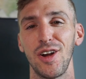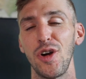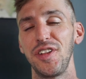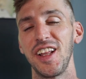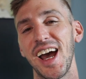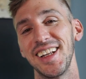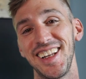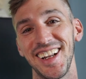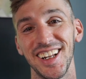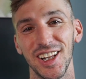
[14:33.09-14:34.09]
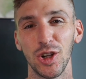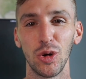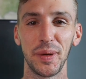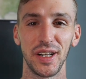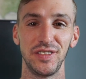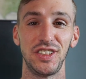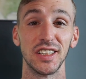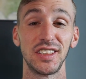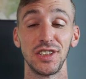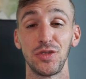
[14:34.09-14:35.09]
Hopefully I did it a little bit of
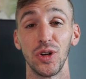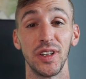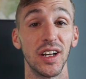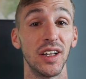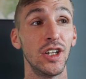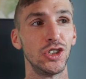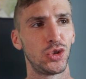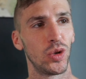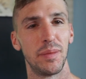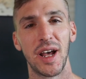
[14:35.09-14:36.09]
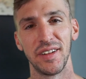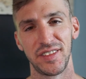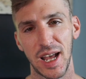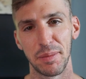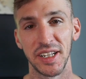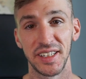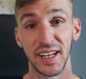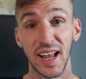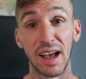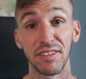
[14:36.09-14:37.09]
justice for the short amount of time I did
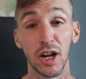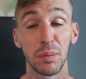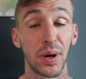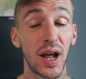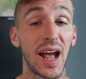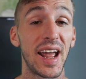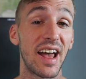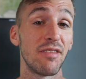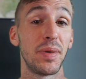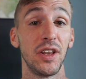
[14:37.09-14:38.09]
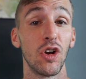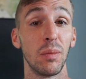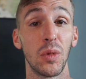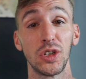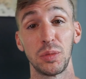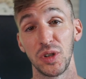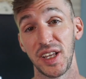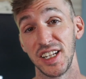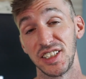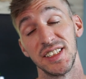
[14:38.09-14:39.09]
have there, but I have been there on multiple
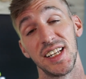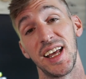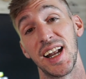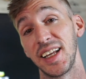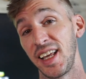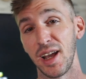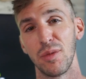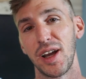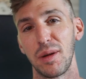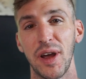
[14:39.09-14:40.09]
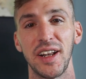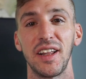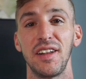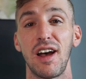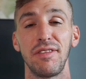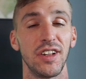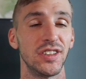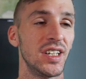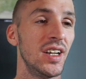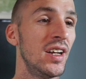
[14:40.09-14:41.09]
occasions and I can't recommend it enough.
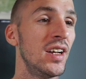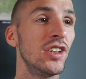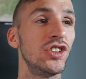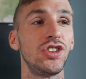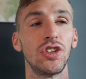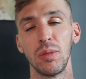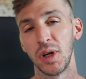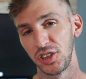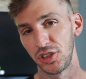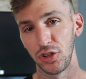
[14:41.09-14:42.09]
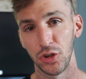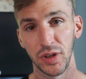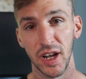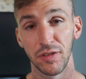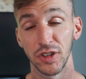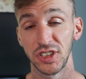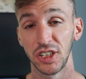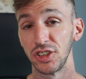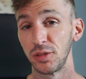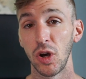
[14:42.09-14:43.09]
There's so much to do there for
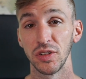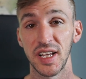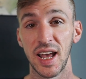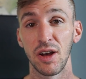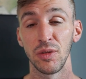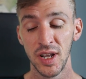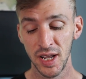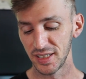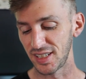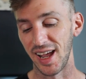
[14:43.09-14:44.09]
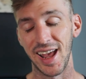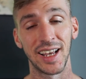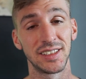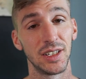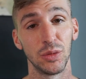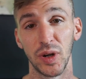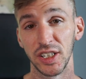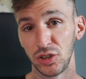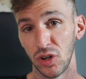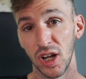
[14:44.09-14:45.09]
such a small town. It's got excellent
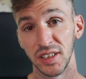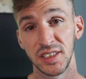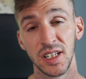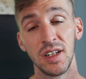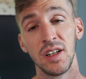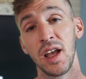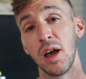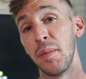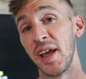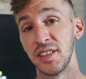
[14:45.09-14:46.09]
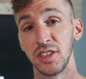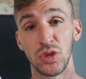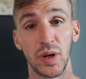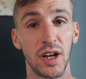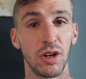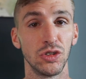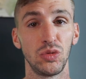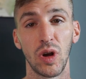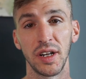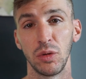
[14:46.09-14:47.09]
restaurants, amazing trails,
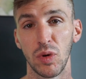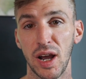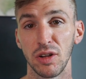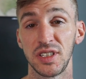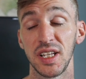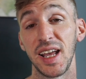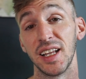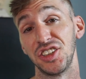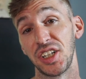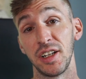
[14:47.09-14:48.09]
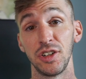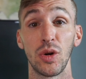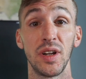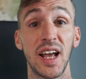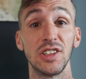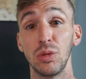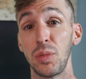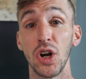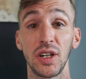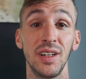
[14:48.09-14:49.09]
running routes, and Shenanigans National
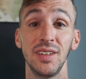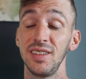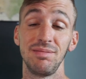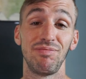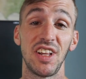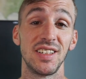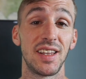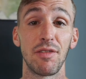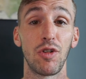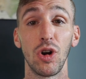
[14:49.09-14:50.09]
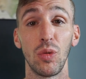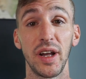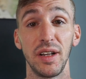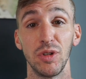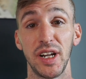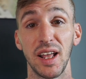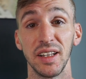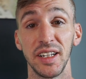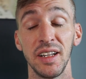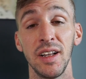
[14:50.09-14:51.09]
Park isn't that far away in
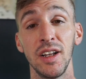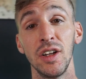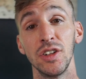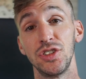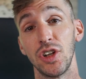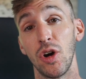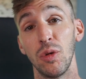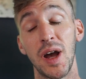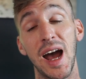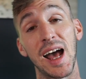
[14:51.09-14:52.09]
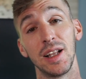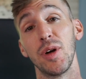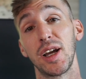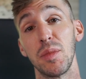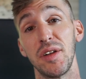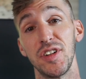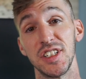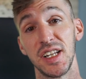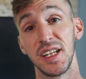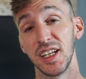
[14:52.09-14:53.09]
reality. So highly recommend
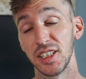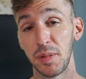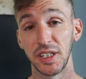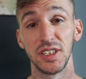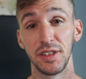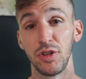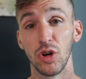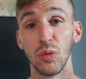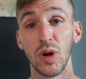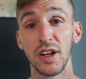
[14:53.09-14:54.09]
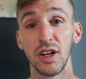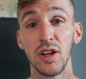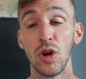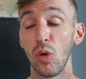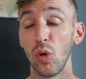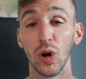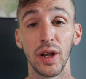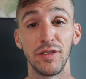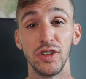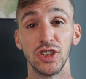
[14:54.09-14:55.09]
visiting, especially if you're a runner or
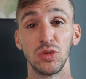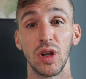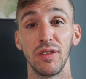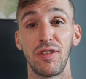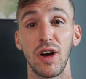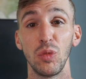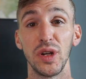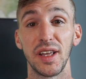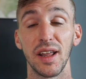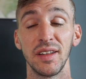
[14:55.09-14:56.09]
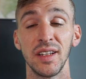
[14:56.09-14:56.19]
if you just want a fun weekend.